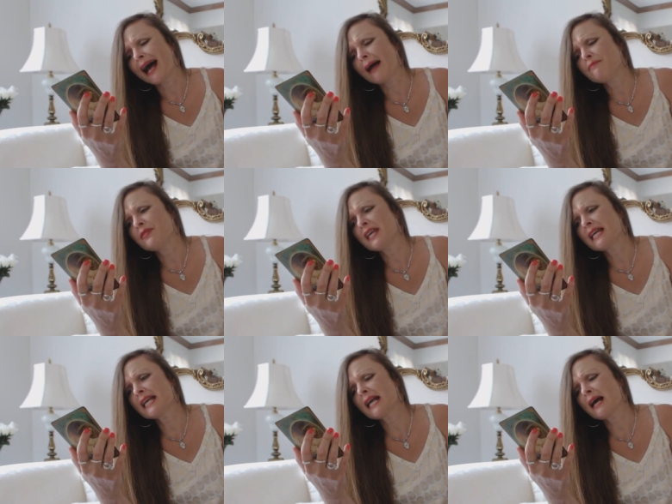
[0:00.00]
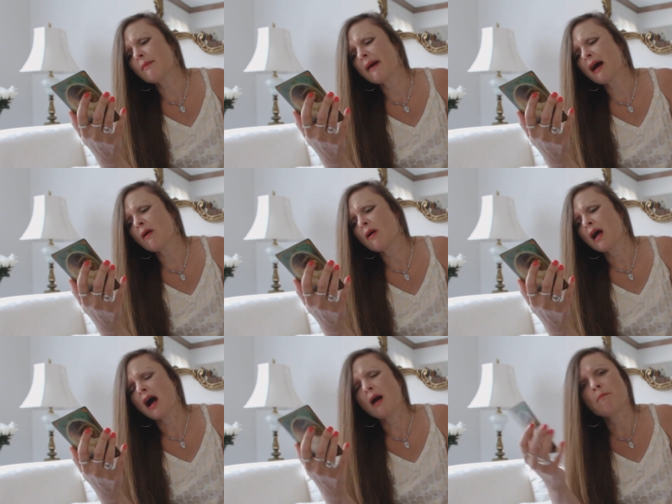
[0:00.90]
I'm thinking about
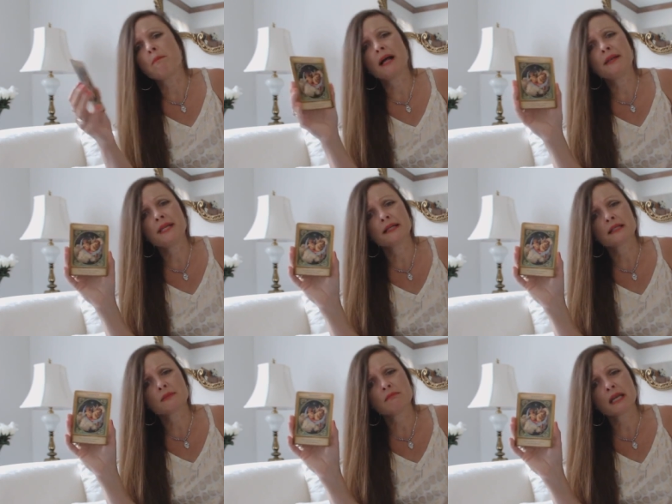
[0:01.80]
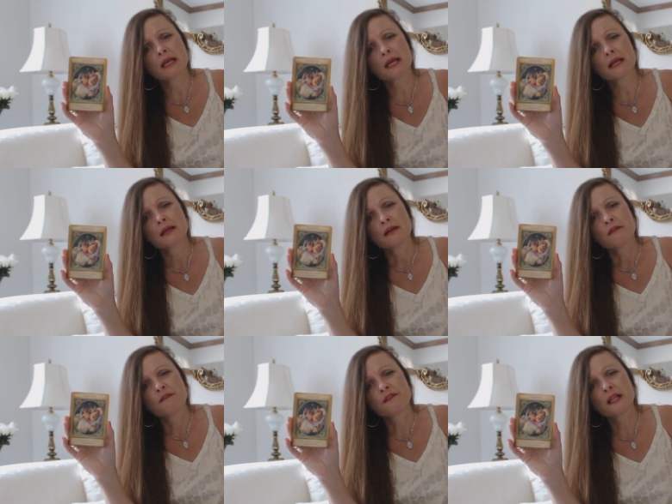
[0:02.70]
abundance, meaning
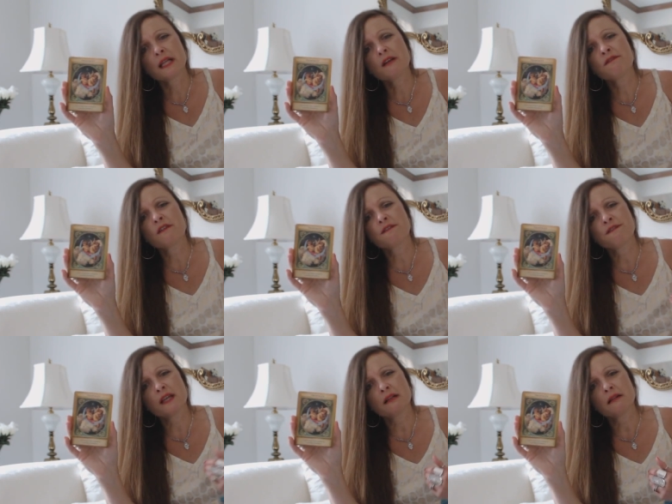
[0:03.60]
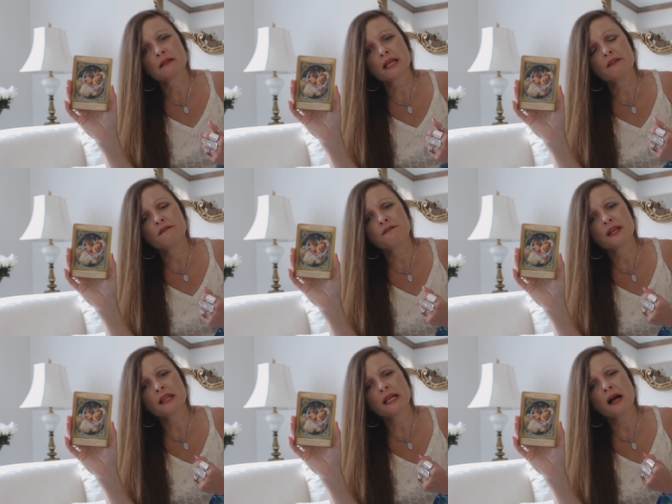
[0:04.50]
feeling fulfilled and
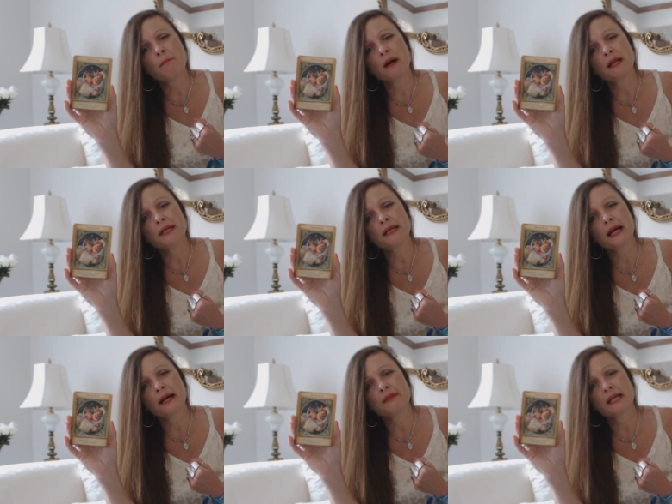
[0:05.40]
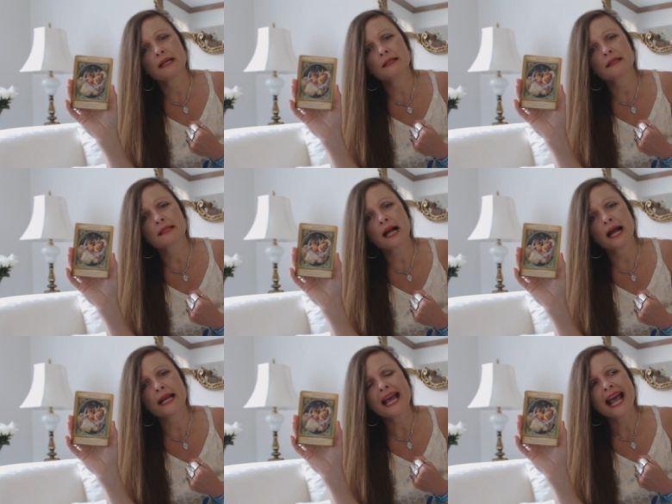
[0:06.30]
feeling abundant on the
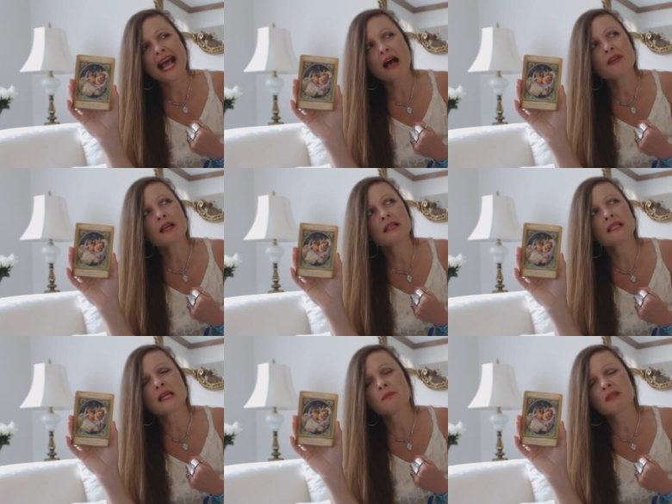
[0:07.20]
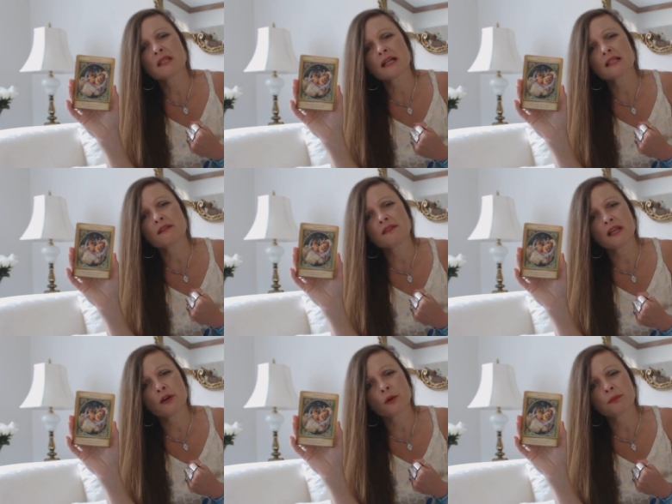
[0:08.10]
inside, having a deep sense of
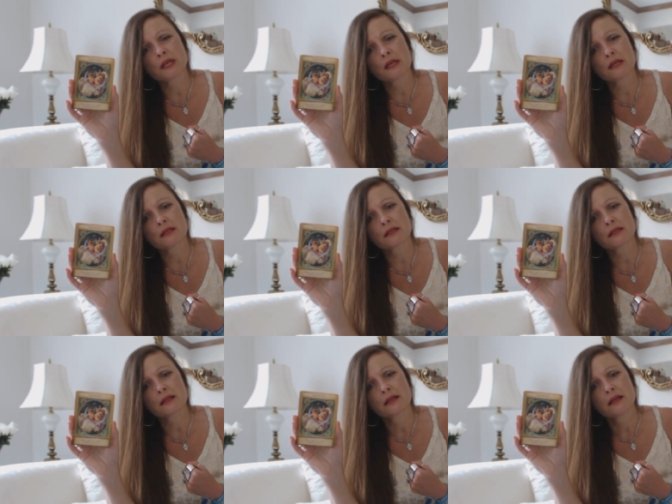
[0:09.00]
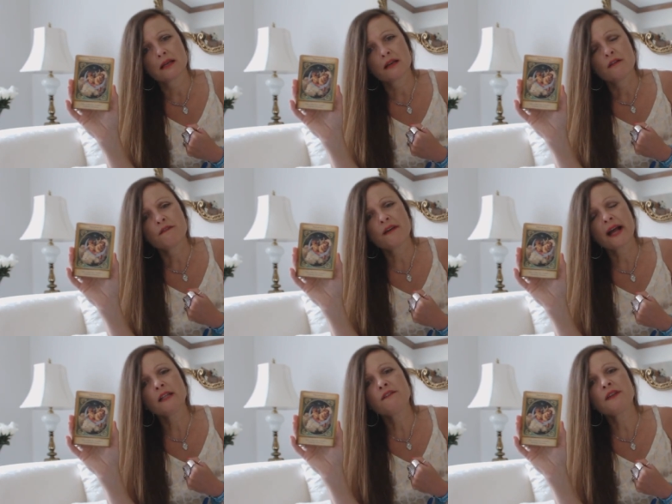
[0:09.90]
inner peace,
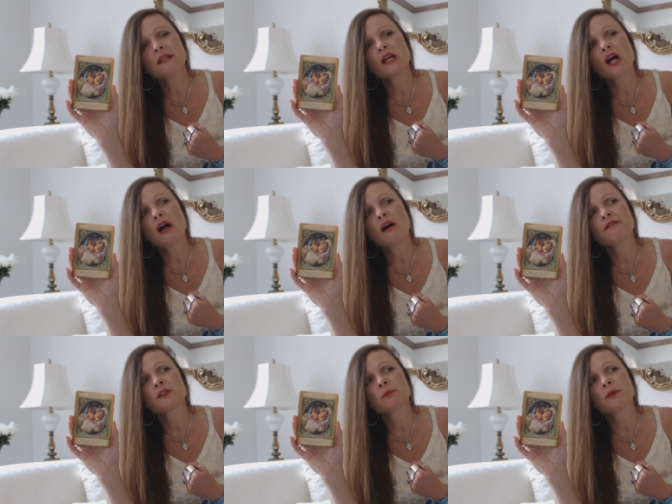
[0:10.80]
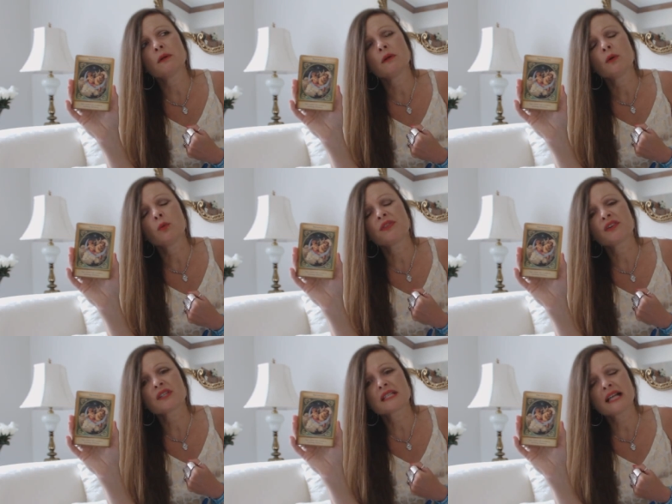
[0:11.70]
finally feeling comfortable with
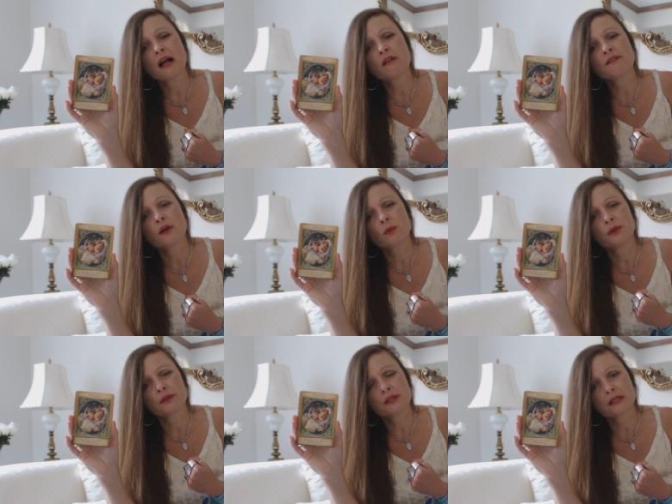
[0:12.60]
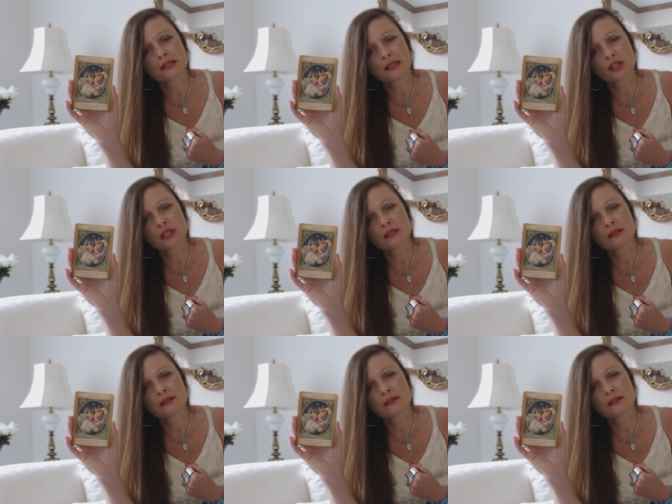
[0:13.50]
yourself, with your
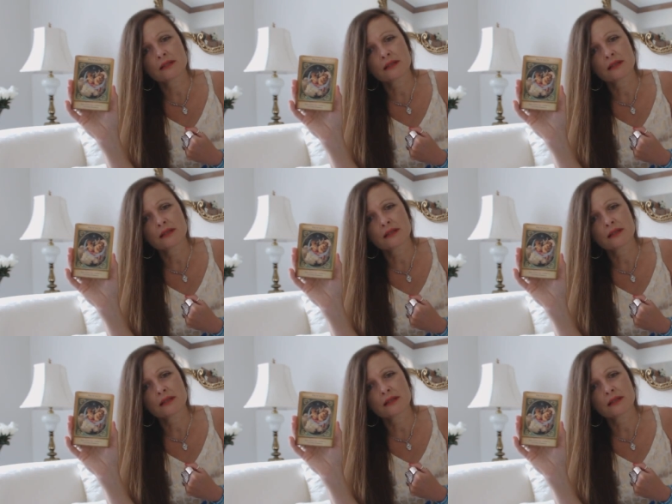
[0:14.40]
decisions,